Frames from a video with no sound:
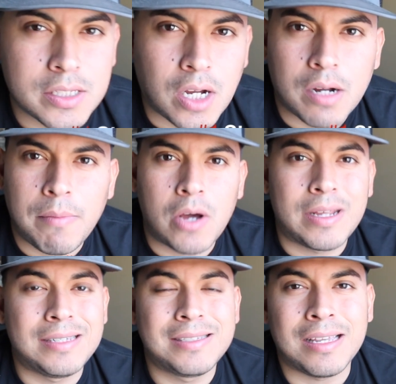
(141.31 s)
gonna talk
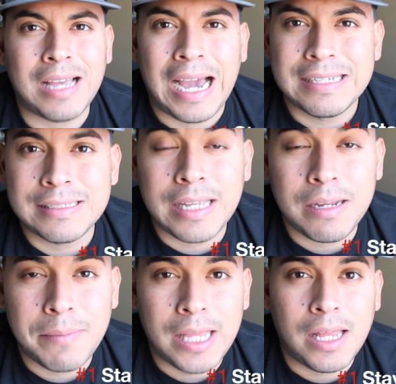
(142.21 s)
about is I
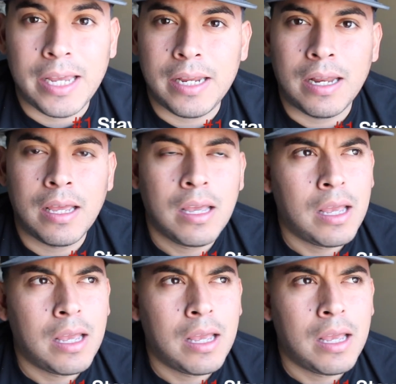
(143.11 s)
stay in my lane.